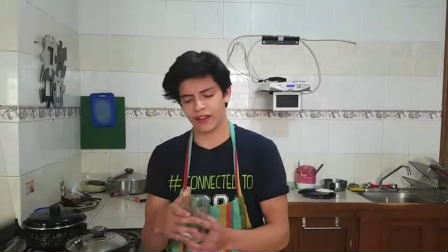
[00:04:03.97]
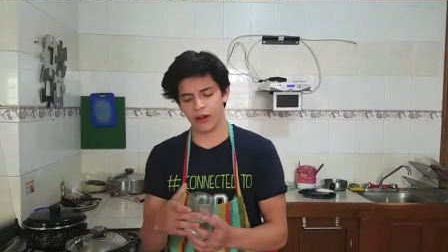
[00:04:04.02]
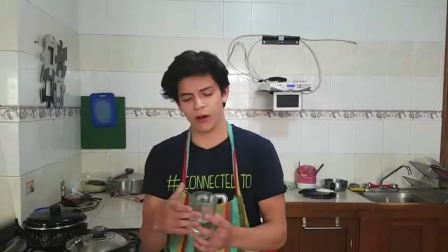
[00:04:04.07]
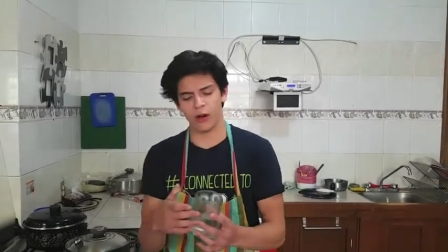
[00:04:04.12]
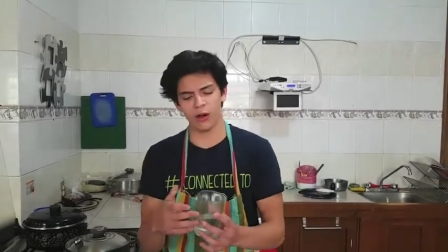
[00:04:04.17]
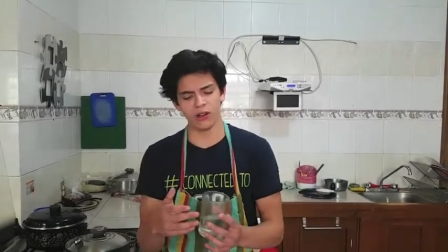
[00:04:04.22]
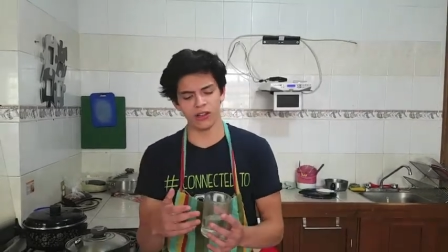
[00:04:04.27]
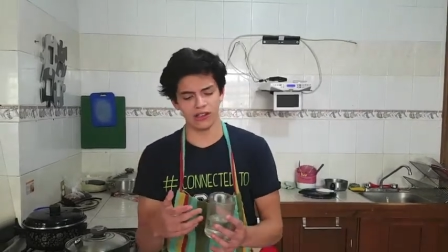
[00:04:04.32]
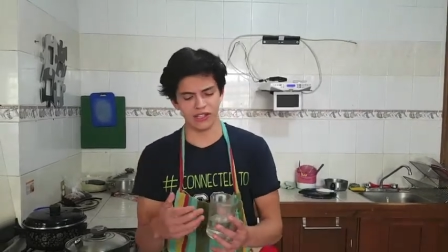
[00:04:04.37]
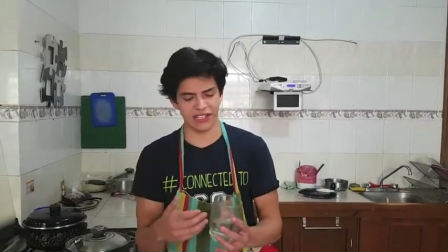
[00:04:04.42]

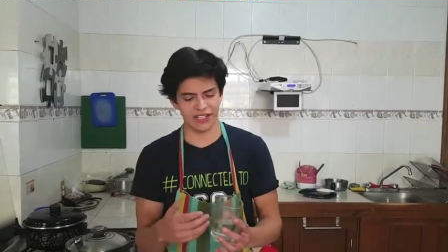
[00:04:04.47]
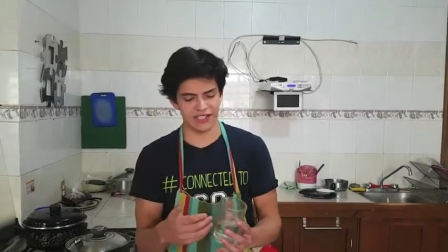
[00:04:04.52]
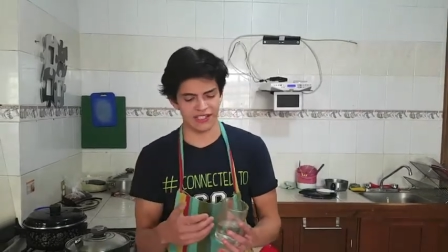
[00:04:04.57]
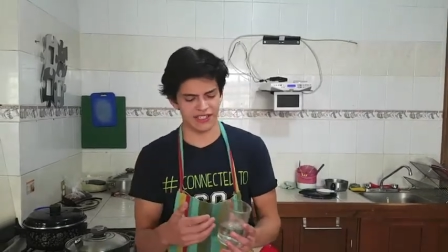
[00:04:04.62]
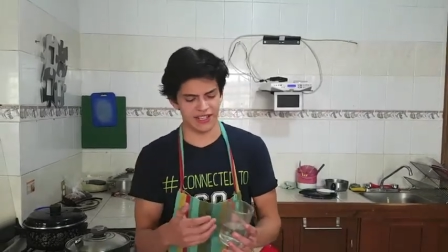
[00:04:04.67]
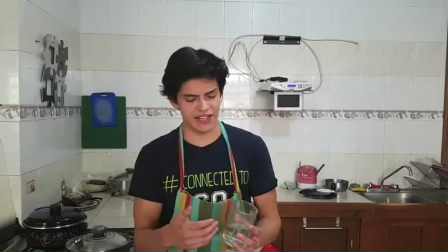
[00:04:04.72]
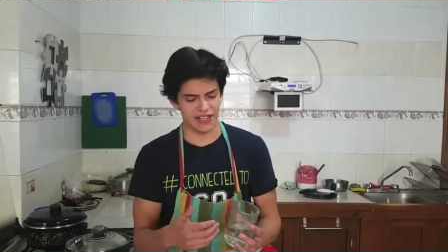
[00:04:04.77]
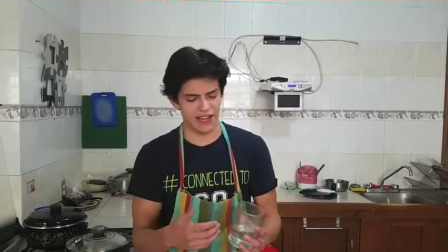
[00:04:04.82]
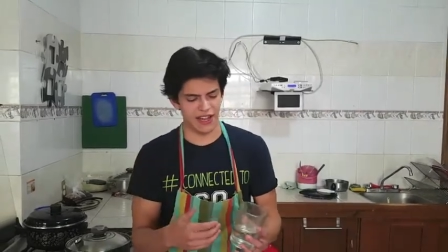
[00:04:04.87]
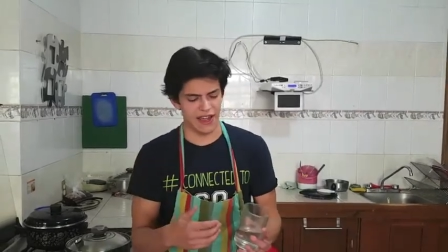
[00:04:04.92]
colorless
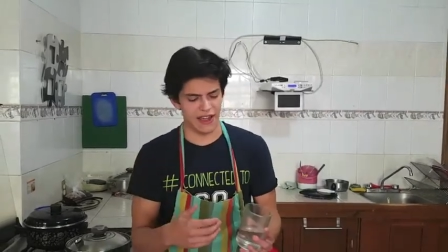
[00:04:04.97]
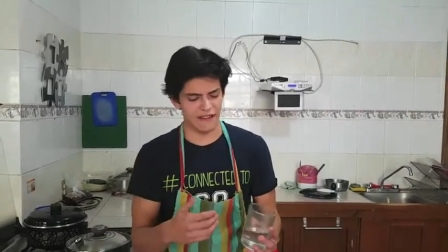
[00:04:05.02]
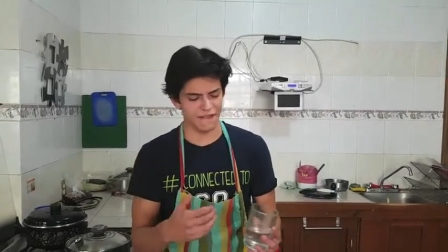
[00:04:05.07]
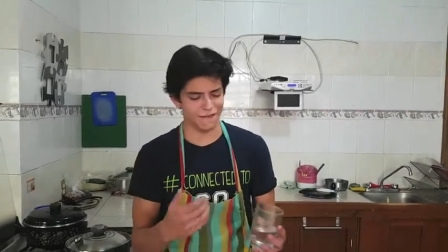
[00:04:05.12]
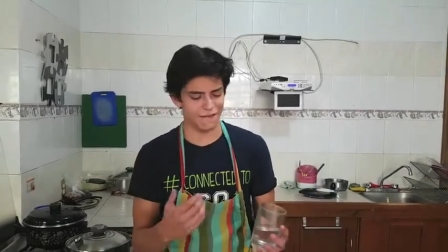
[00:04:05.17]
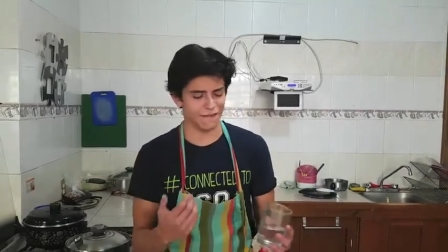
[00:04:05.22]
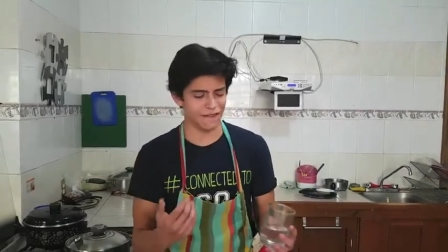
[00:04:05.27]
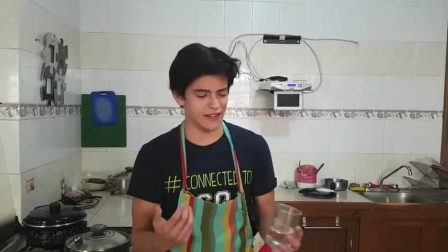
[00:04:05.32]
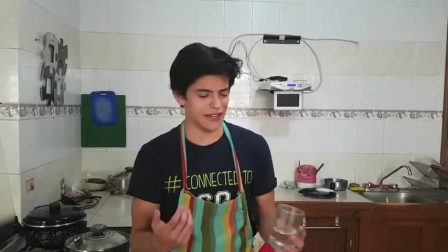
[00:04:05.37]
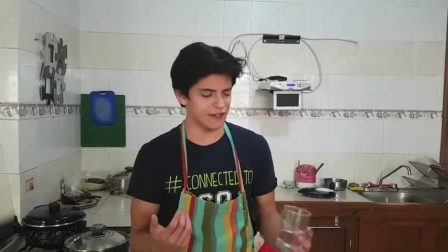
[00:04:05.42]

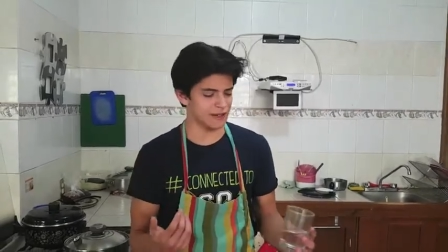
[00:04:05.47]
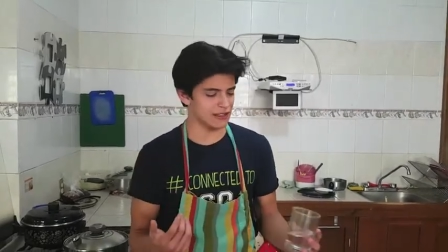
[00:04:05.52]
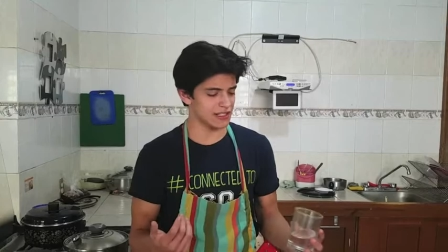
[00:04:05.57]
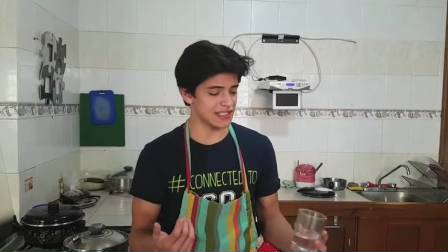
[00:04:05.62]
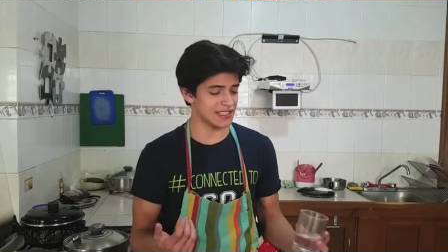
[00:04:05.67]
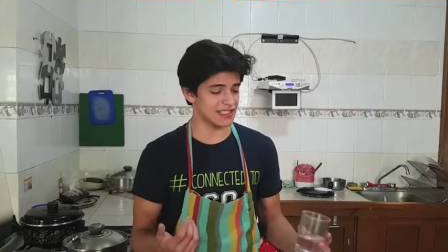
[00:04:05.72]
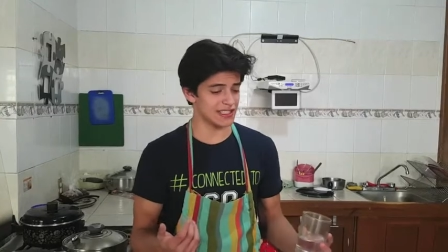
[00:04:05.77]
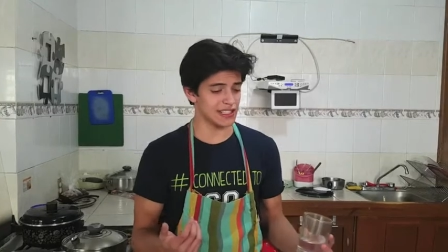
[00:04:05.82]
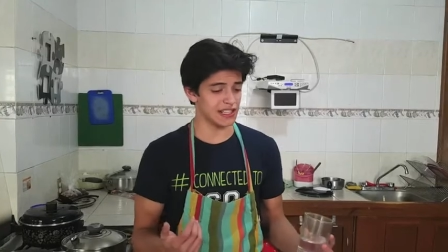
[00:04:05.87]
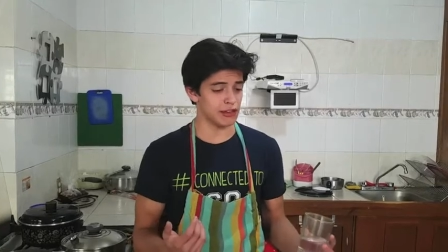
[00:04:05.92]
and
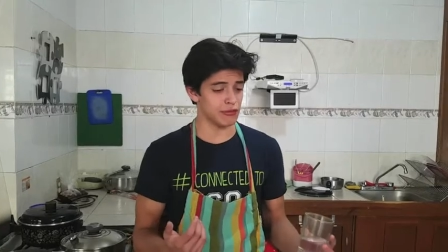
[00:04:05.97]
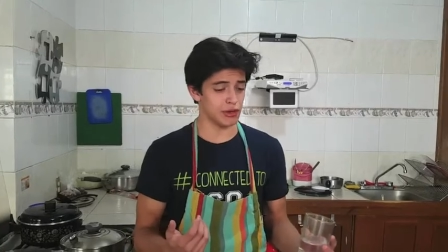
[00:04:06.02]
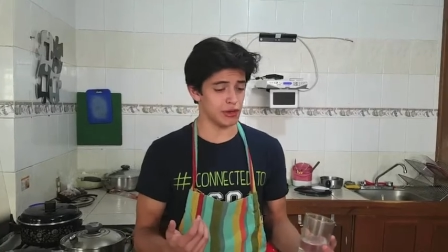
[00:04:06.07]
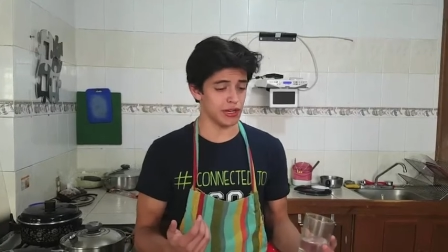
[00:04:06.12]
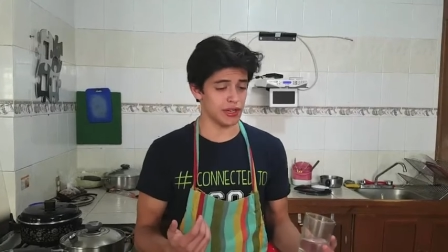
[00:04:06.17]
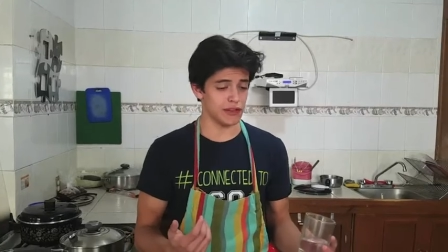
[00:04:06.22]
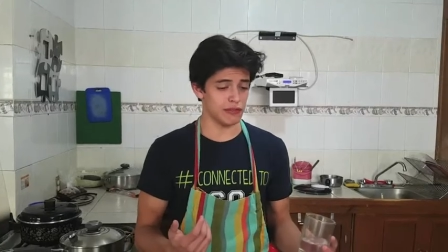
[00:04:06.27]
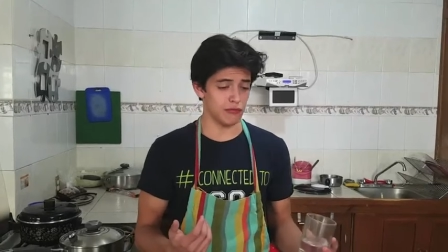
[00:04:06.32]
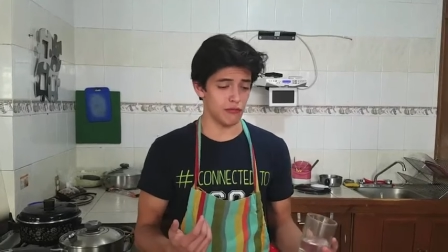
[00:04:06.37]
flavorless liquid,